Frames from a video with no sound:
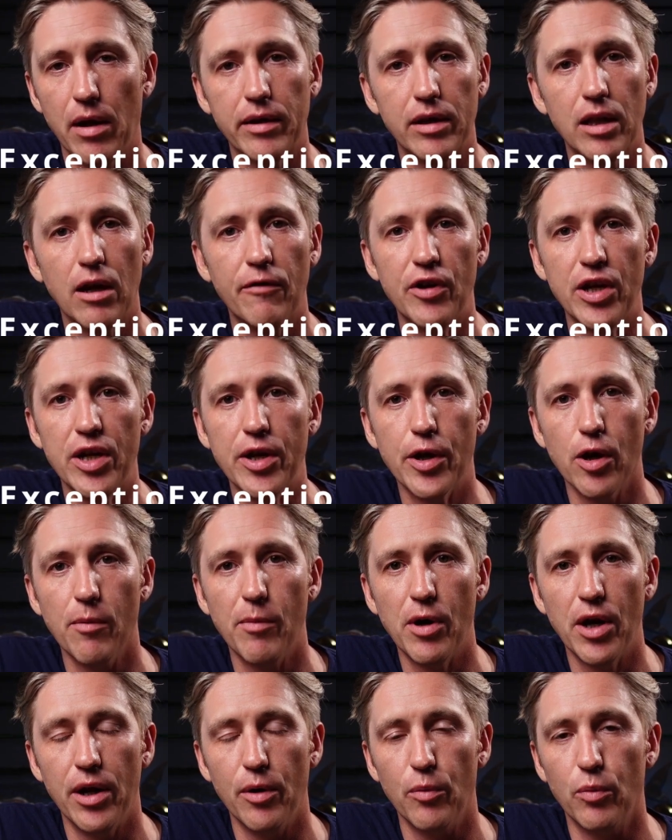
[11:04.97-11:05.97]
I'd love to hear
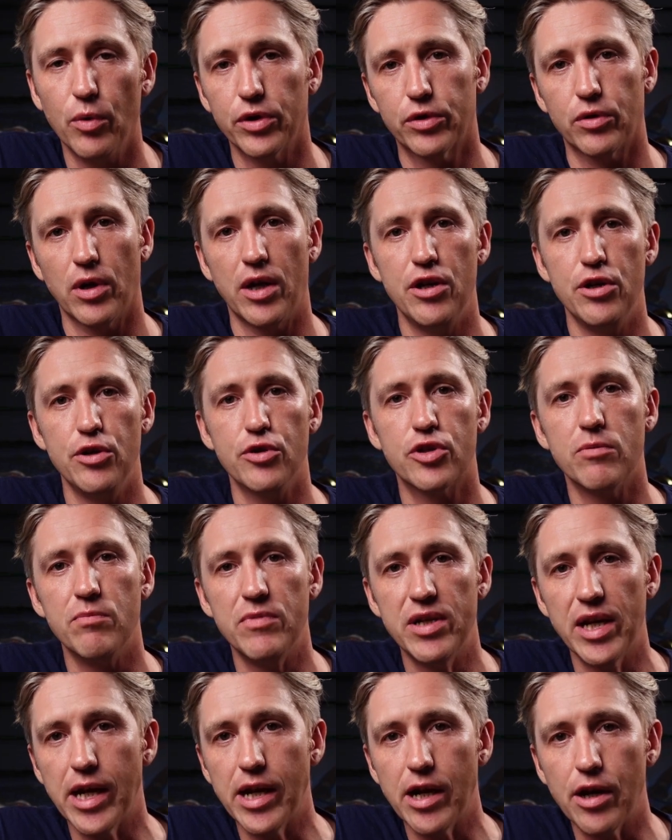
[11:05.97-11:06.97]
about it. We'll try to do
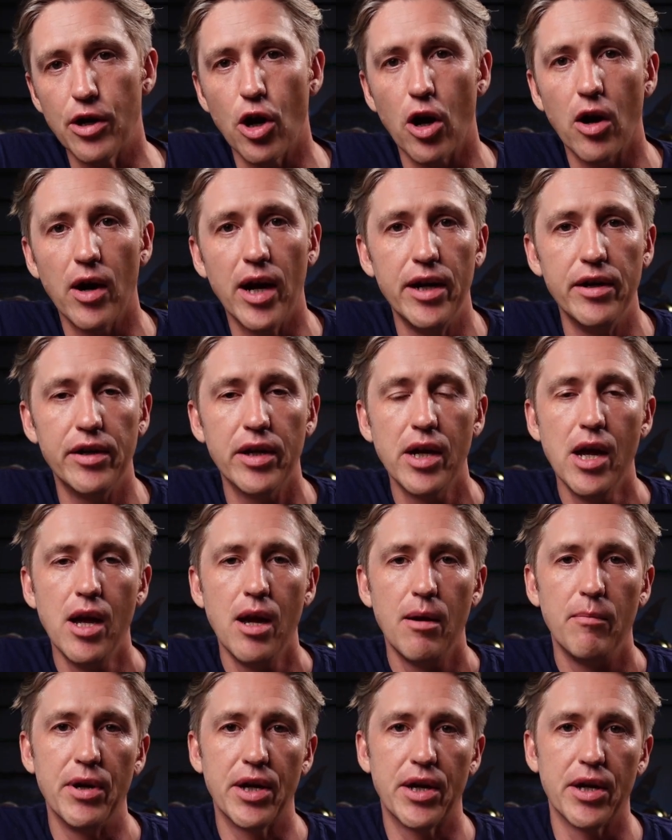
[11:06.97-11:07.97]
some digging at our end
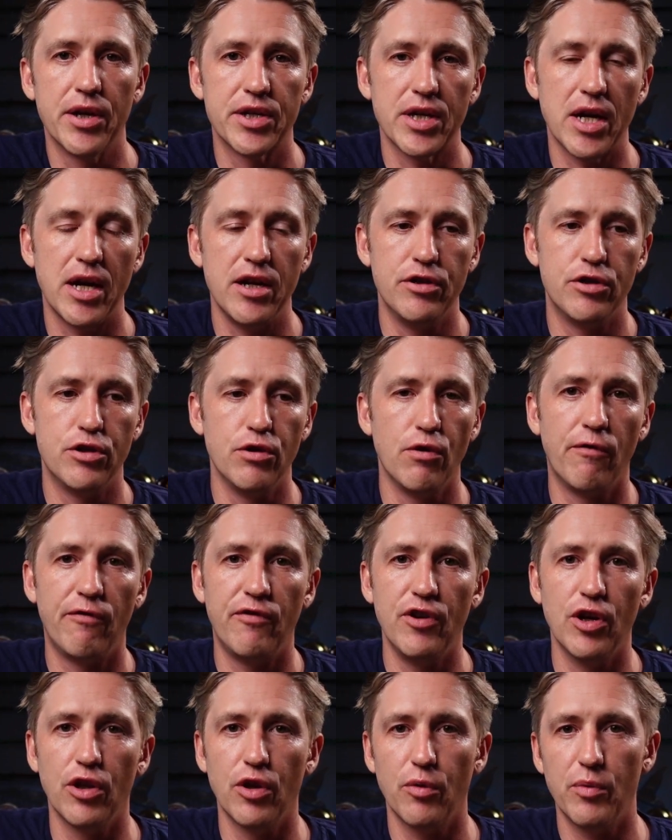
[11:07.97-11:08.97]
because I do
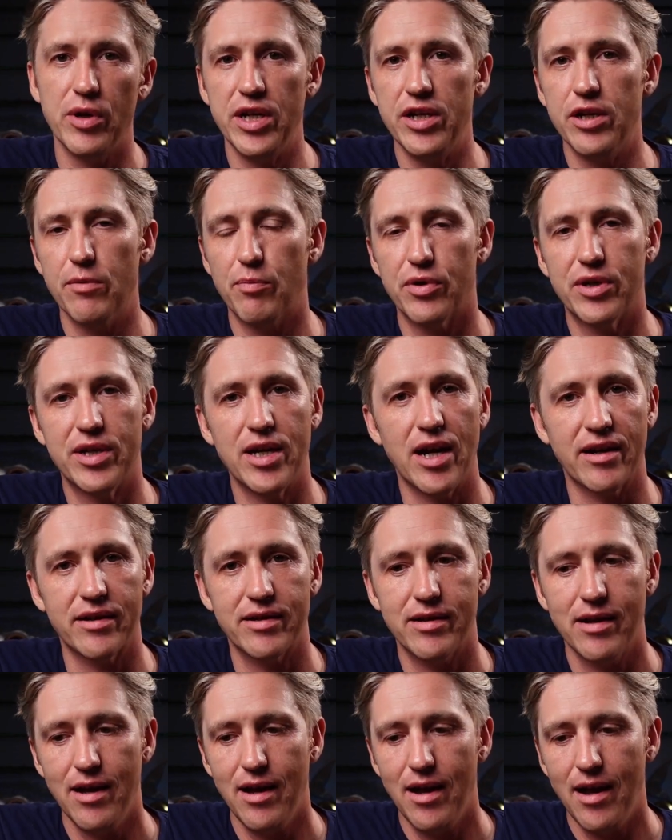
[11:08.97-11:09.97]
feel that we need to
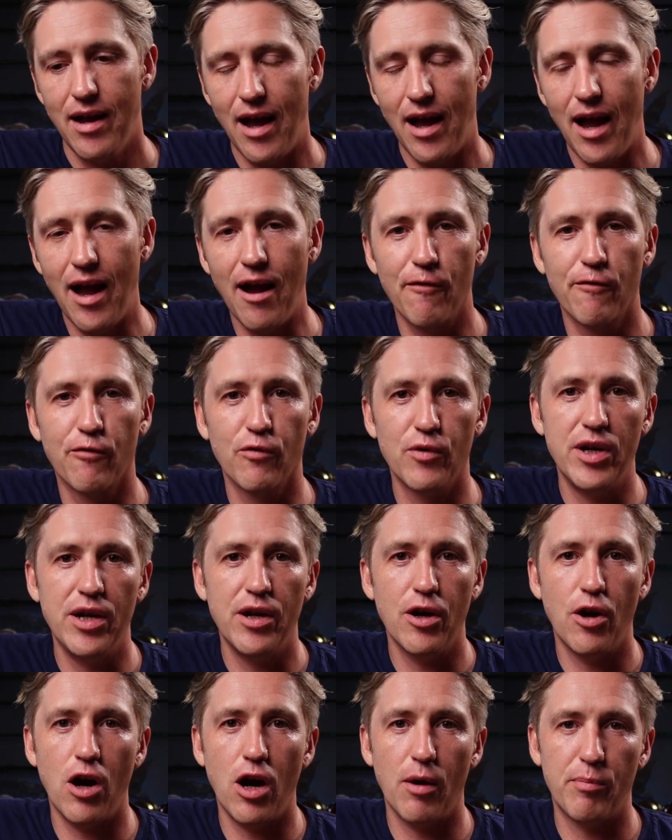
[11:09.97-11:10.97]
protect
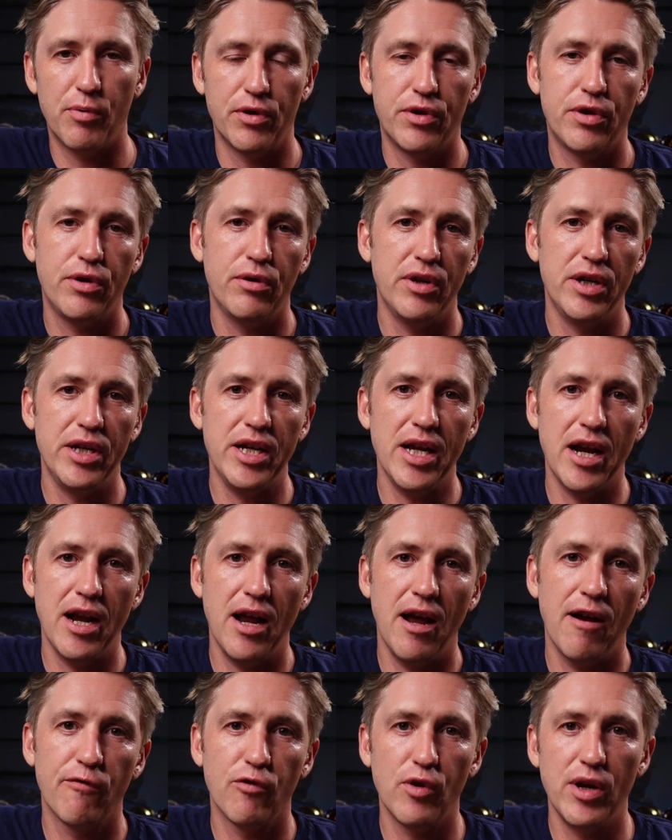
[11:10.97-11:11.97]
every opportunity
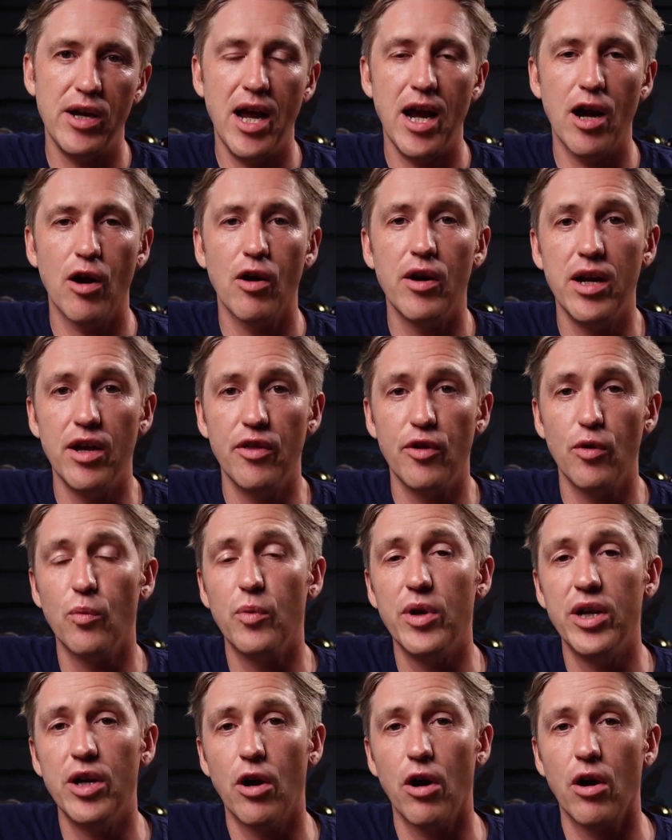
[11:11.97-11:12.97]
and every area that
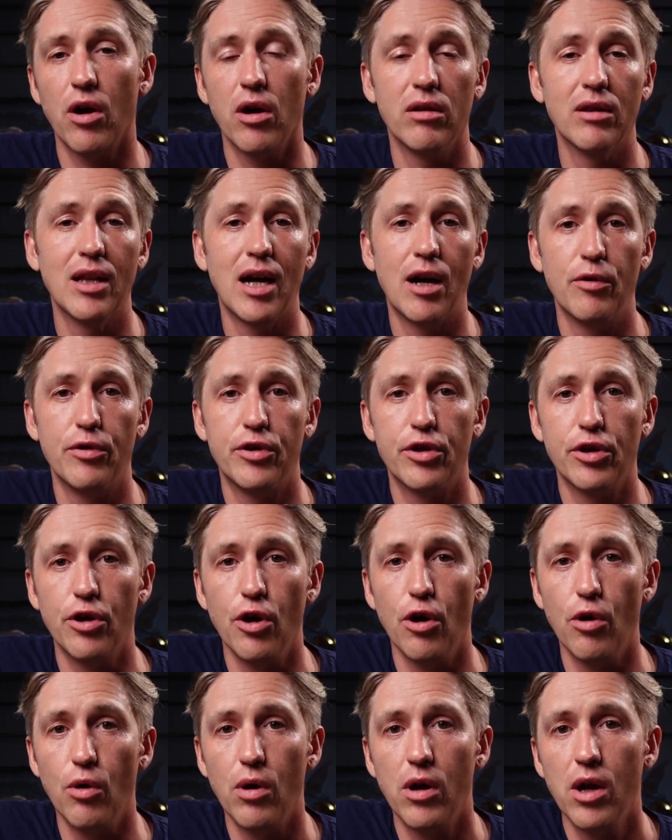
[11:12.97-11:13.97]
we are allowed to
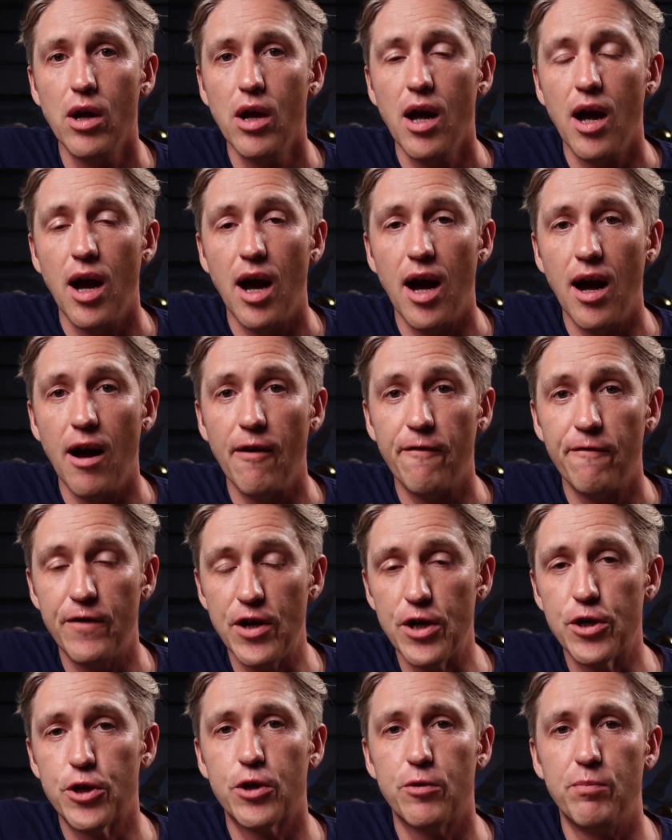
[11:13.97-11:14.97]
go uh,
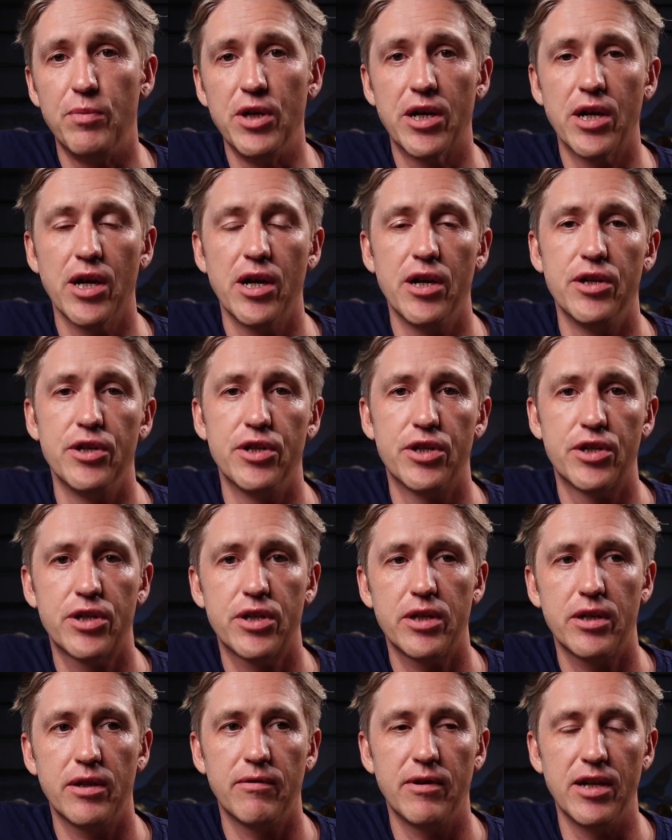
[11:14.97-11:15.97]
fish
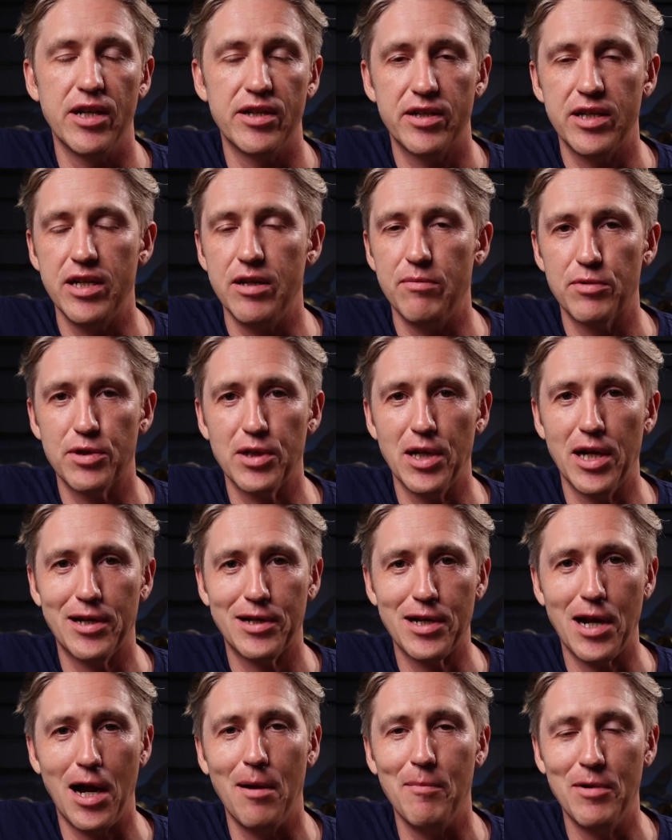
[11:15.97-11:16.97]
because it seems
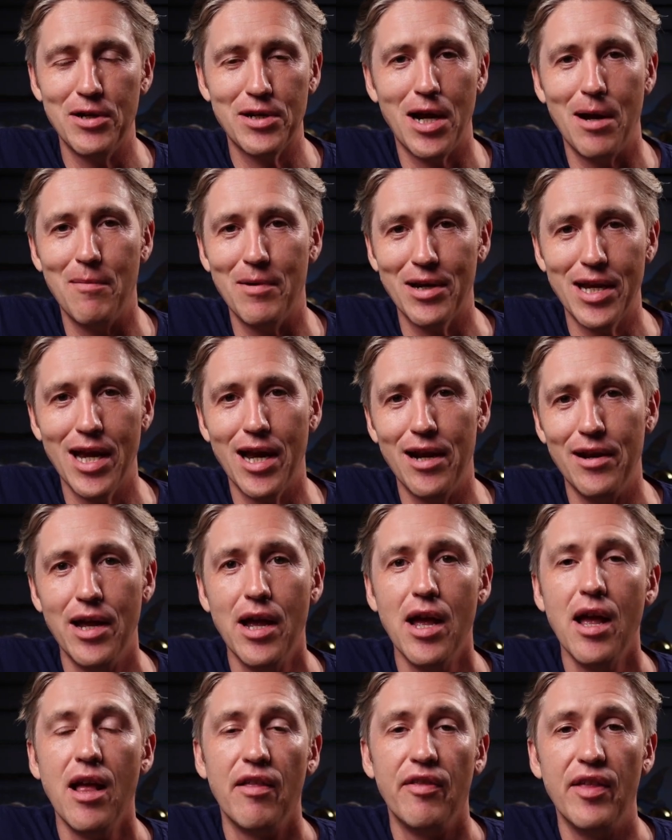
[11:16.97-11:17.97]
like time and time again
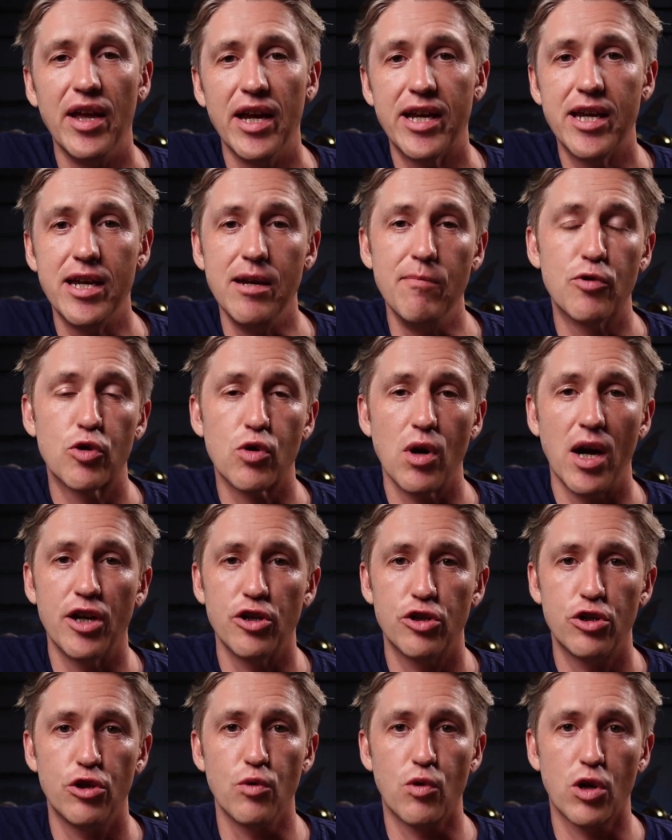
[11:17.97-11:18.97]
they keep
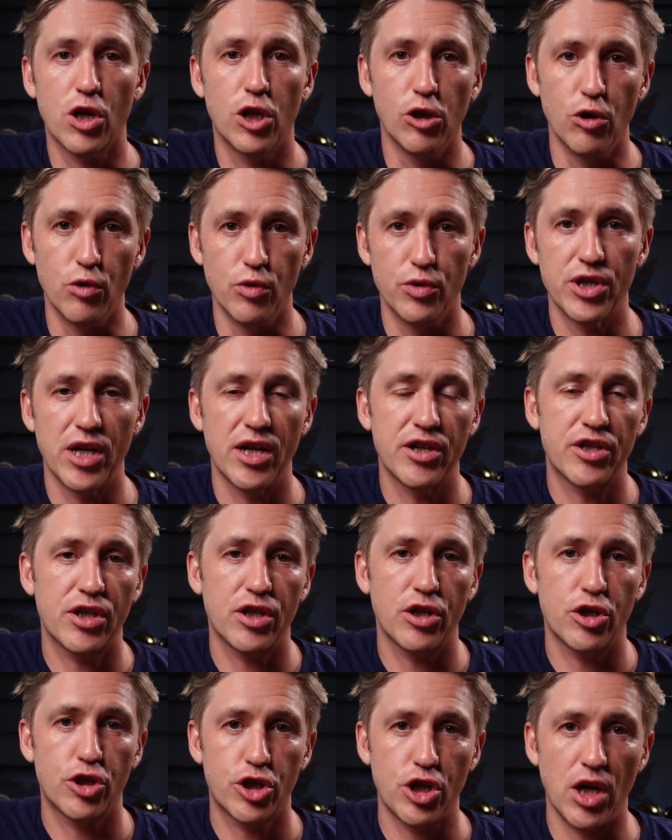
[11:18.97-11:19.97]
trying to close
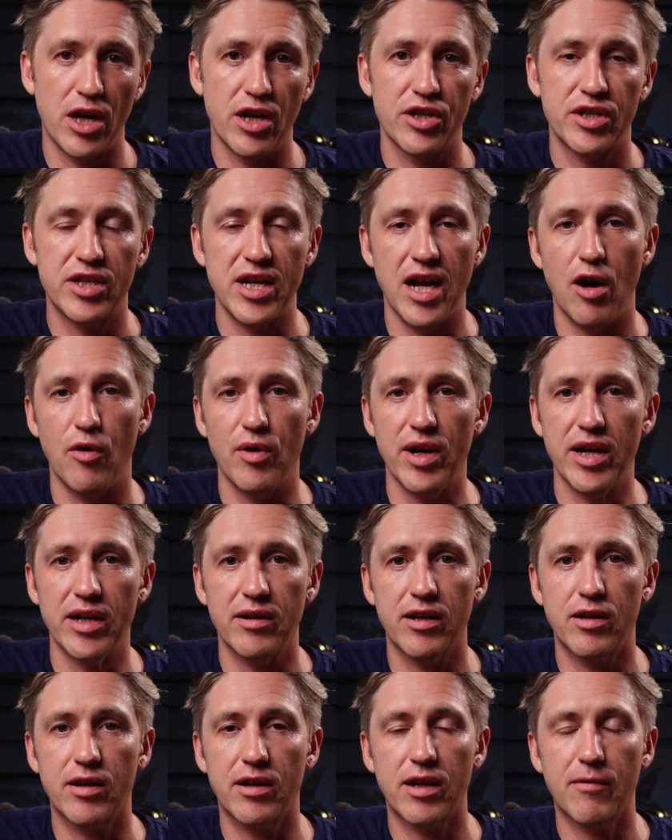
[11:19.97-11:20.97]
us, shut us down, and